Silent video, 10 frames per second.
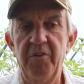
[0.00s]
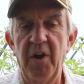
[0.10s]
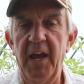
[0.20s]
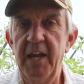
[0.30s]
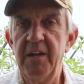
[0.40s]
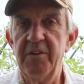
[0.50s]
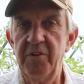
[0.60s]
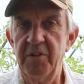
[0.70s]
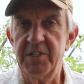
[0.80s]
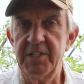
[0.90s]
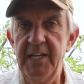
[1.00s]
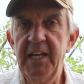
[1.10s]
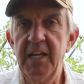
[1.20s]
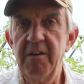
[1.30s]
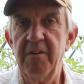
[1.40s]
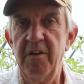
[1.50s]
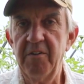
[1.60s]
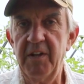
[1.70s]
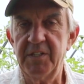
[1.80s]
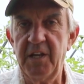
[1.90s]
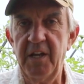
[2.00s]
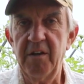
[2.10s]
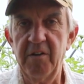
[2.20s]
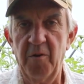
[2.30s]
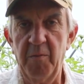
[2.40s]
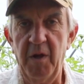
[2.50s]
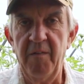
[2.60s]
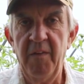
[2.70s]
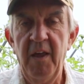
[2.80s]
your hand is going to sink in under that skin a little bit.